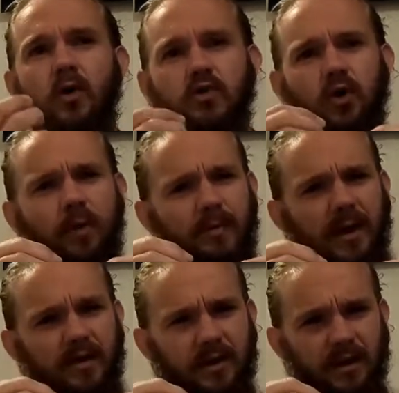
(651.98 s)
on top of
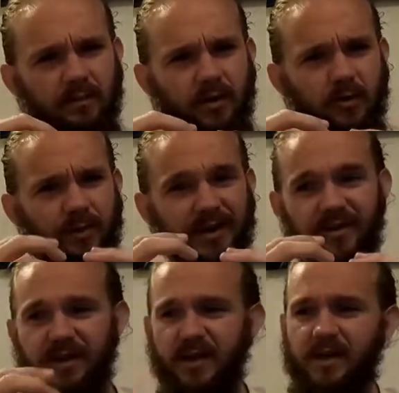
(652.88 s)
that the kind of brown bread
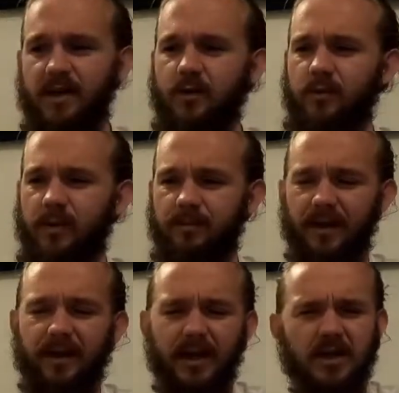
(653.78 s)
thickening out a wee
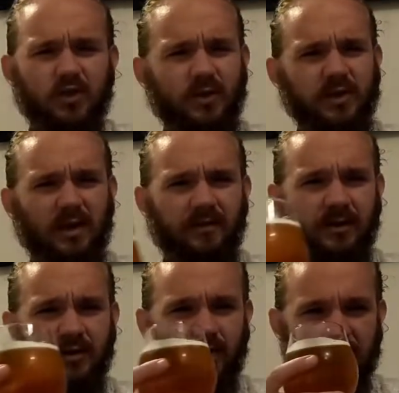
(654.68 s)
bit. So it's kind of
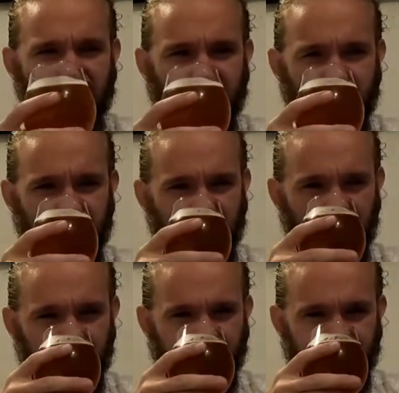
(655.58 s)
interesting, as I
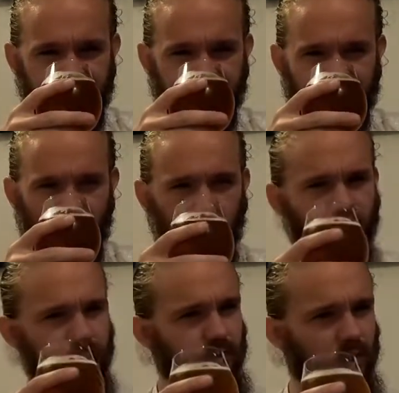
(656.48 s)
say.
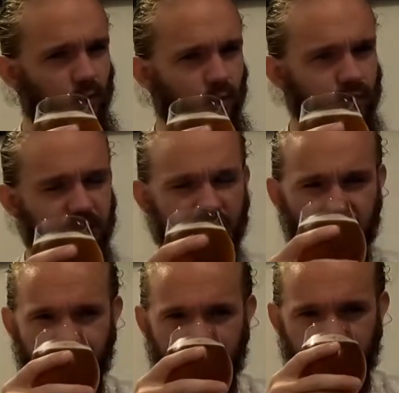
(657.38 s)
One or two little woody
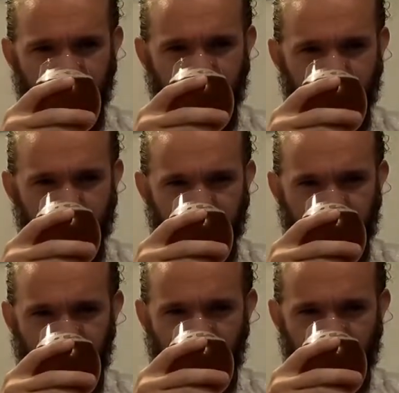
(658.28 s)
elements in there as
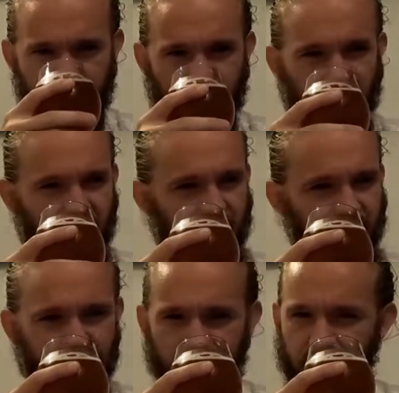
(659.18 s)
well, you can smell
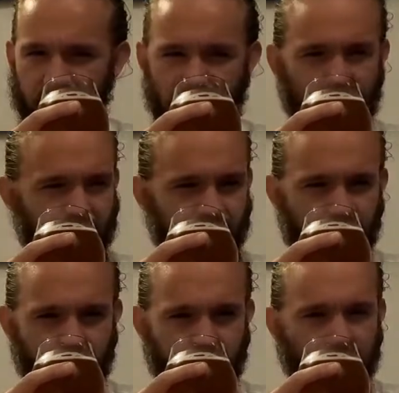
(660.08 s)
that. But like I say,
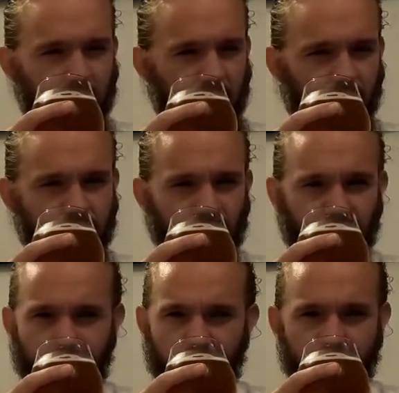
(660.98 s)
brown, you know, sort
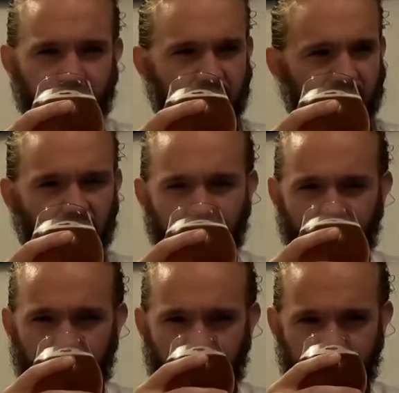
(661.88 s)
of brown bread, a little
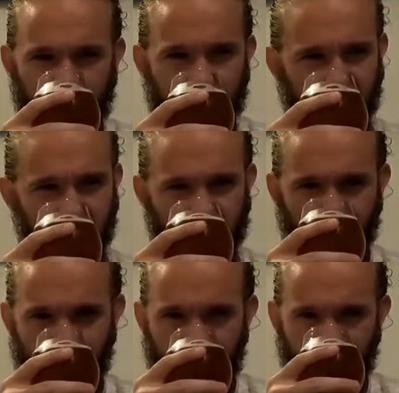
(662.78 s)
bit of white bread in there,
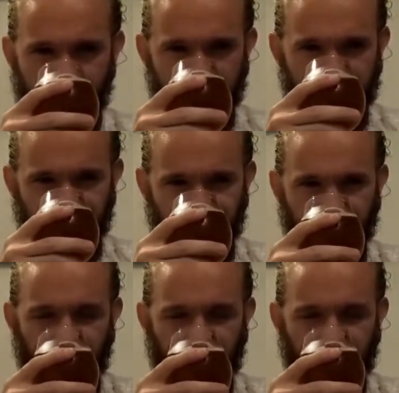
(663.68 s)
some bread crust.